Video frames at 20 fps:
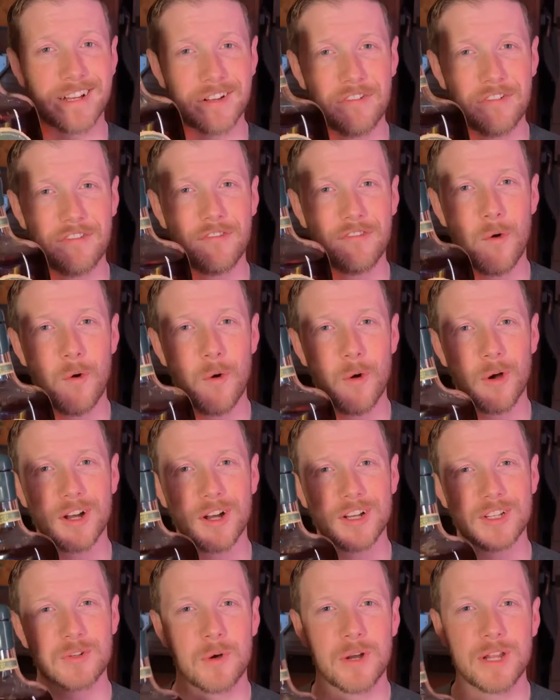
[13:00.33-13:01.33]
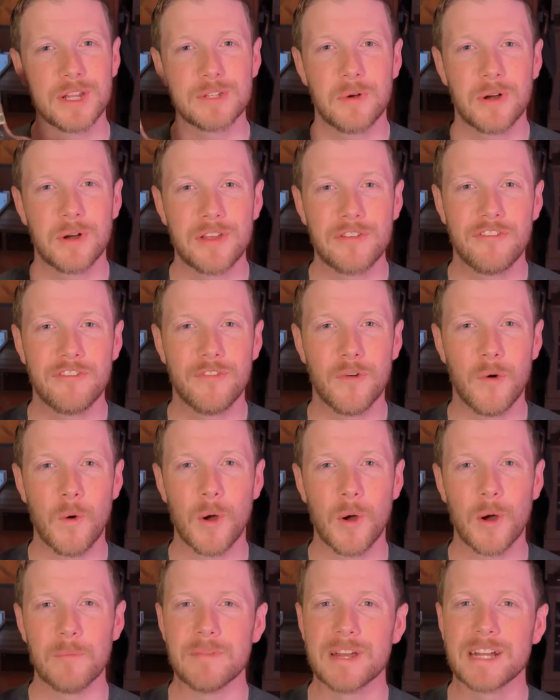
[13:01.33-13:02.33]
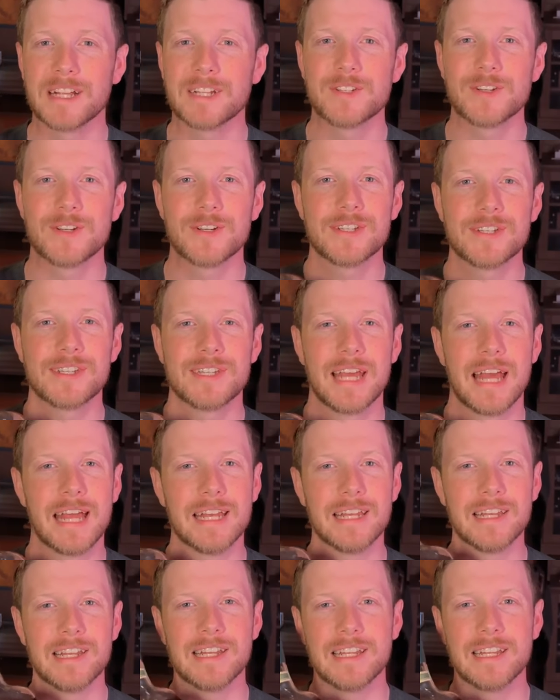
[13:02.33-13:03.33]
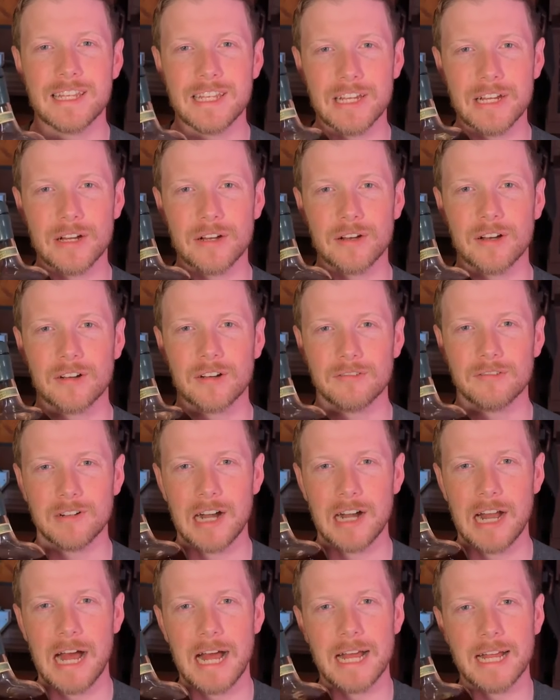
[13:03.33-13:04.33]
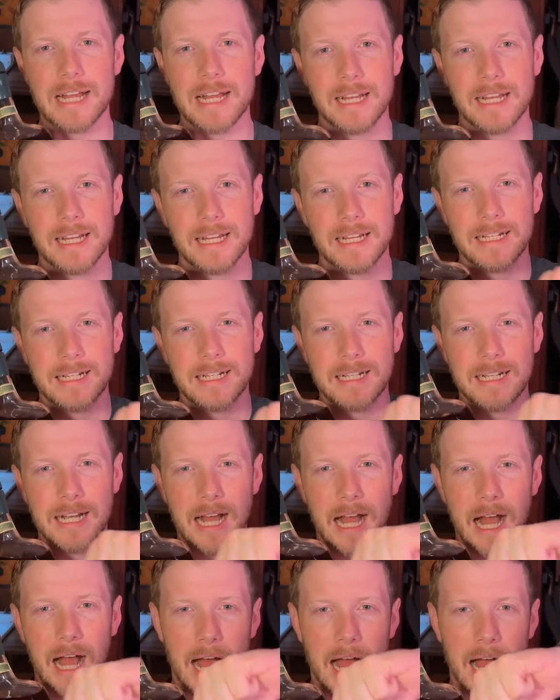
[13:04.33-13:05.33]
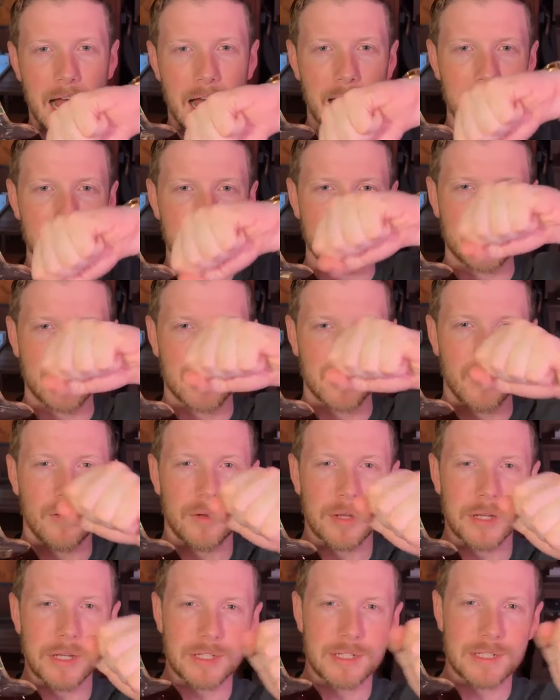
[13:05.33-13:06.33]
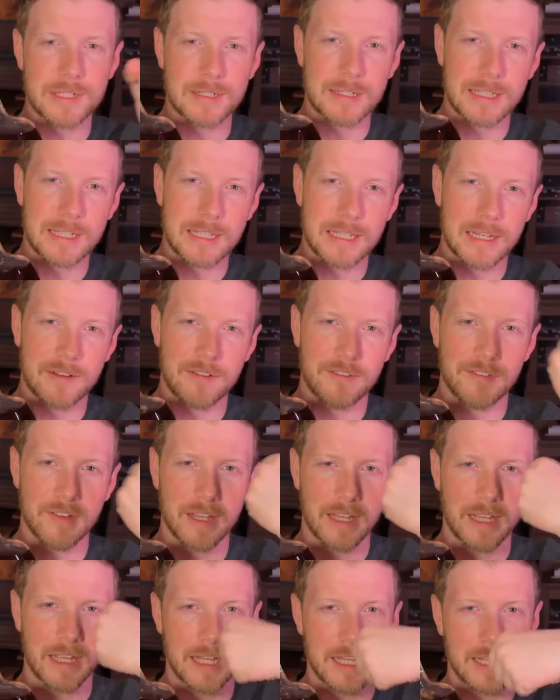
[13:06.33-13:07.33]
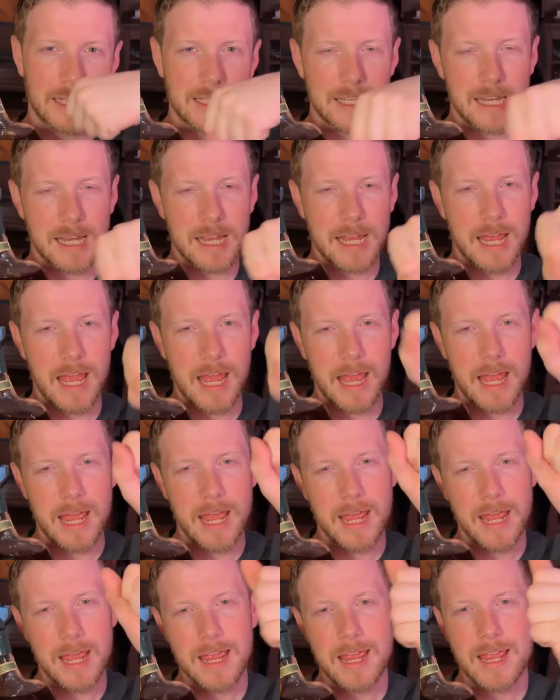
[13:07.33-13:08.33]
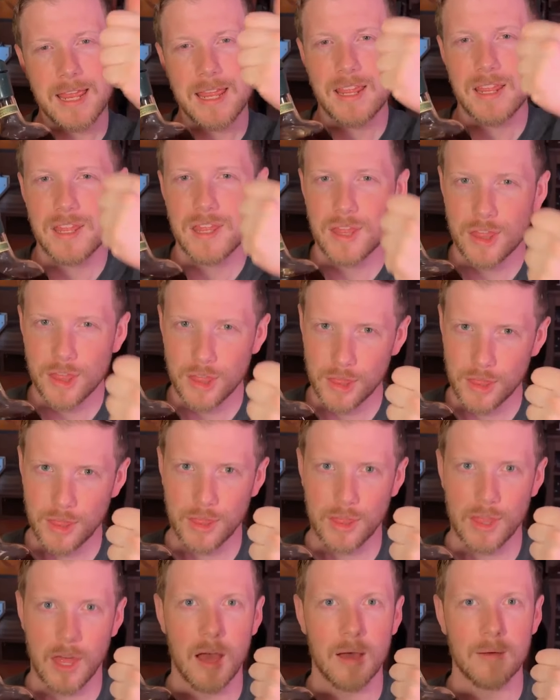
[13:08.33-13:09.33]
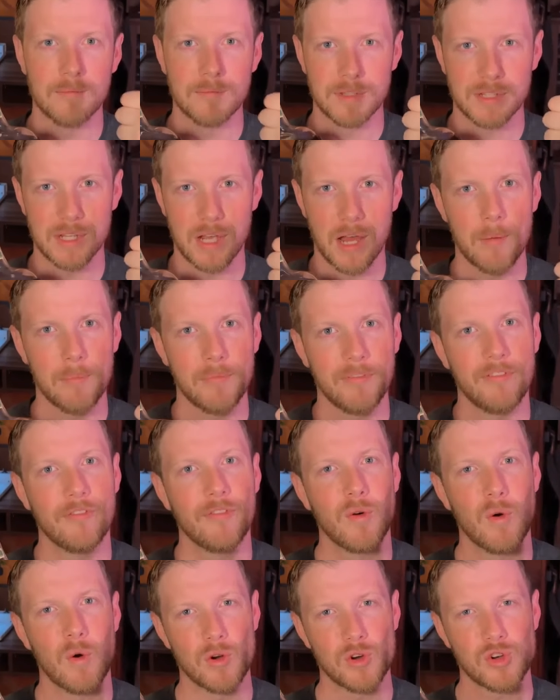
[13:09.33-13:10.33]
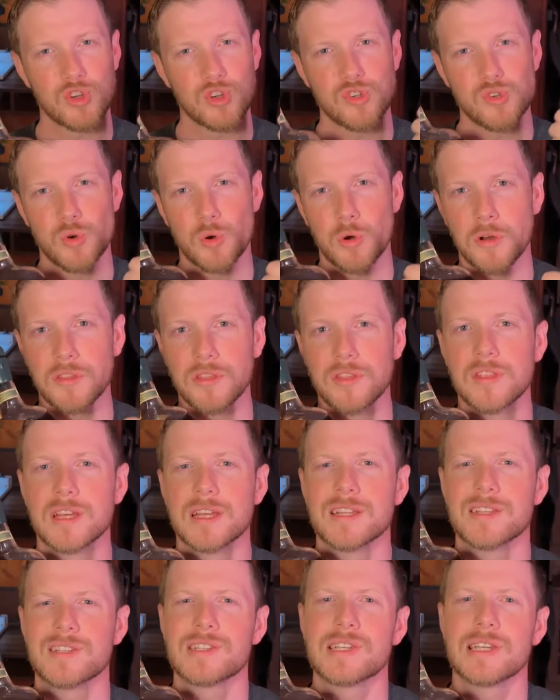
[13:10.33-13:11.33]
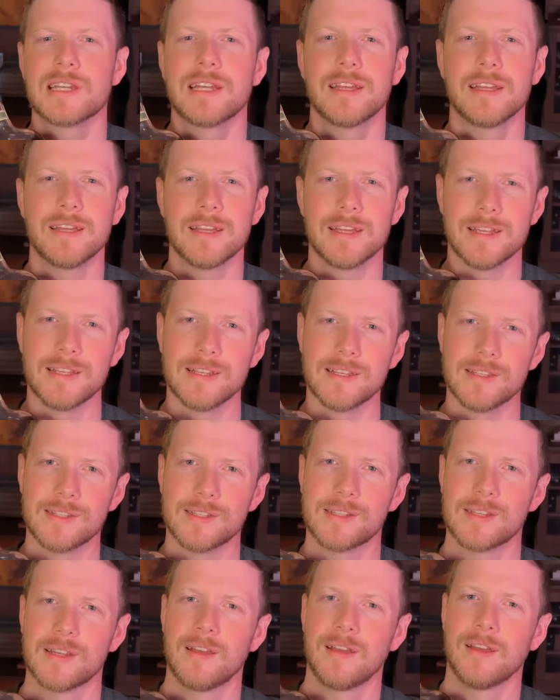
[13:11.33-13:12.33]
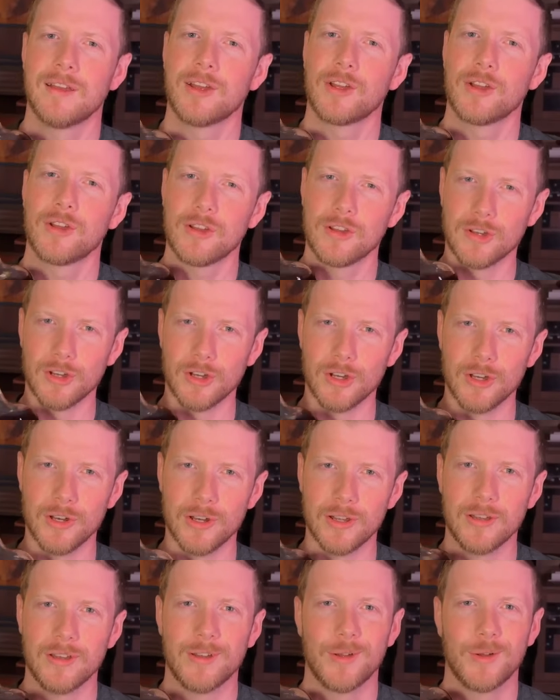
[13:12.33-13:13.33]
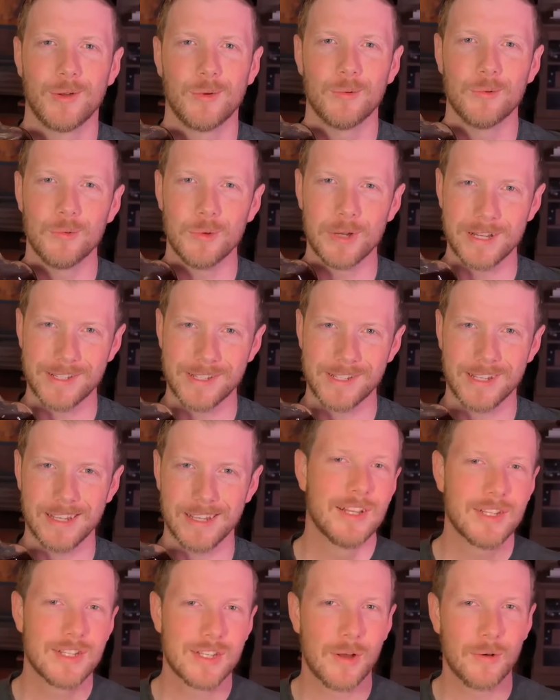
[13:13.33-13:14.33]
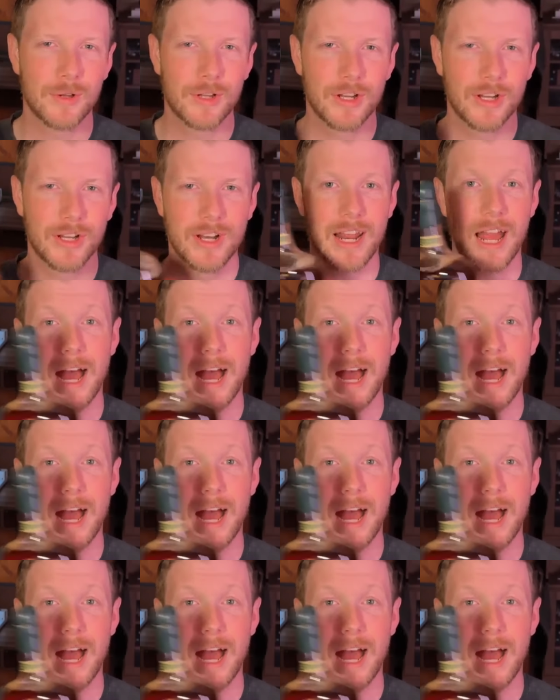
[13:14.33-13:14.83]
for 2024 Michter's 10-year rye. I'm going to give it a thumbs up for sure. This is good whiskey. So good,